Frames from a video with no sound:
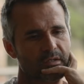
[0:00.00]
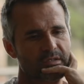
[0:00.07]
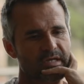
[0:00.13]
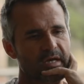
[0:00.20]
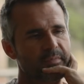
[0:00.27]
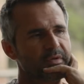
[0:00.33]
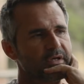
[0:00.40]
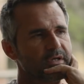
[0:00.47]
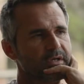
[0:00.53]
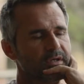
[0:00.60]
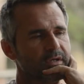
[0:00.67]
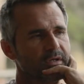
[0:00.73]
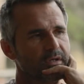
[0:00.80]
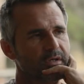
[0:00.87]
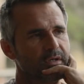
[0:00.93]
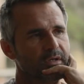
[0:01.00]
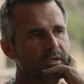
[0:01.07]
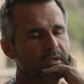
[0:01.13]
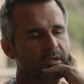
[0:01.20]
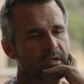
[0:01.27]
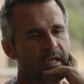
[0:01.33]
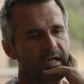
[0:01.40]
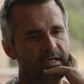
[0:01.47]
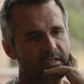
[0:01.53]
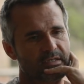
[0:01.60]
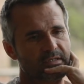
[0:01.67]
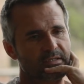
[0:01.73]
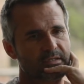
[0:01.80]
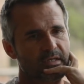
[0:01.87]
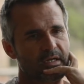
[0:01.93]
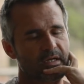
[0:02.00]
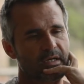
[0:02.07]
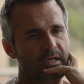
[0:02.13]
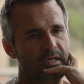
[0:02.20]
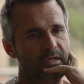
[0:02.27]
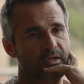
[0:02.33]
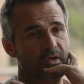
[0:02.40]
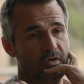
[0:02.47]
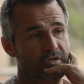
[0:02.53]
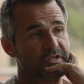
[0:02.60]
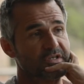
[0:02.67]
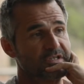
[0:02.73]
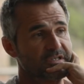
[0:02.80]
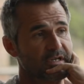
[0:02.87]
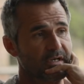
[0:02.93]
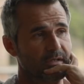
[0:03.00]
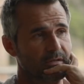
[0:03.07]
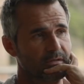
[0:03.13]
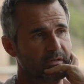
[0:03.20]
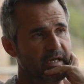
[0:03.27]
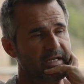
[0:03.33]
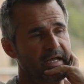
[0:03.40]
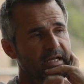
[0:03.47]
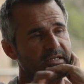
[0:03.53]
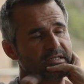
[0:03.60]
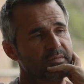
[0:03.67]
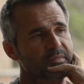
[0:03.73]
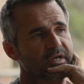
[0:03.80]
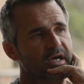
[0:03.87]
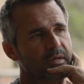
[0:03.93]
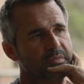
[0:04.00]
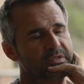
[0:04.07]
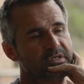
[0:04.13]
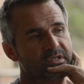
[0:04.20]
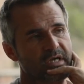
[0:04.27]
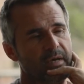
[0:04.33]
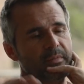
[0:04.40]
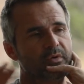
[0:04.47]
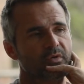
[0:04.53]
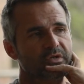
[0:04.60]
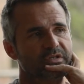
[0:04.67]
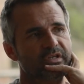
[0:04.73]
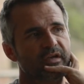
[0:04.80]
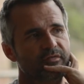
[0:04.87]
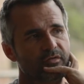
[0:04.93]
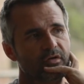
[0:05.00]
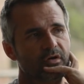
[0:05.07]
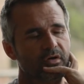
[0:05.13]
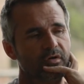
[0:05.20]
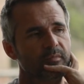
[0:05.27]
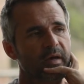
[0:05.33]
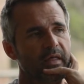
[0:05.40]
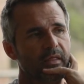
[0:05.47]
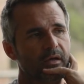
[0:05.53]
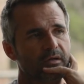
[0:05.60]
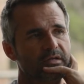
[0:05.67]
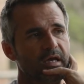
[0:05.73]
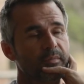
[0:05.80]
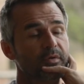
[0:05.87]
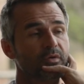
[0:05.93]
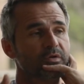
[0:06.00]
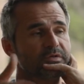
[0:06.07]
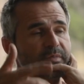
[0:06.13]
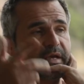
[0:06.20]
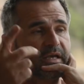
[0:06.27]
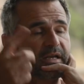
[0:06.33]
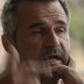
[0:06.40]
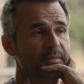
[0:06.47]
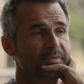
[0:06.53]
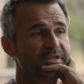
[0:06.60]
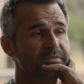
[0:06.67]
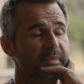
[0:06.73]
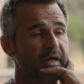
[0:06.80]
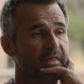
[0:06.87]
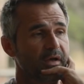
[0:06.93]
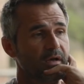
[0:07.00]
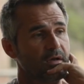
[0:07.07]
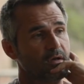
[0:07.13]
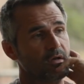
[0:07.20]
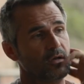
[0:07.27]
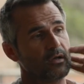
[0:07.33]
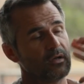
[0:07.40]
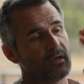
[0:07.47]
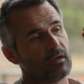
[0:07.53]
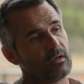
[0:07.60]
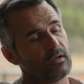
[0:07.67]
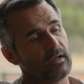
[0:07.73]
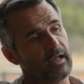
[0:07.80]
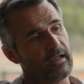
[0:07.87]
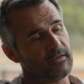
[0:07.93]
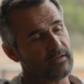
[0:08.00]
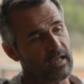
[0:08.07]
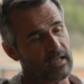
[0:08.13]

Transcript: Tabby had uh, her sister had had some cubs, and Tabby was never a good mother. Tabby was Meg and Amy's mother, and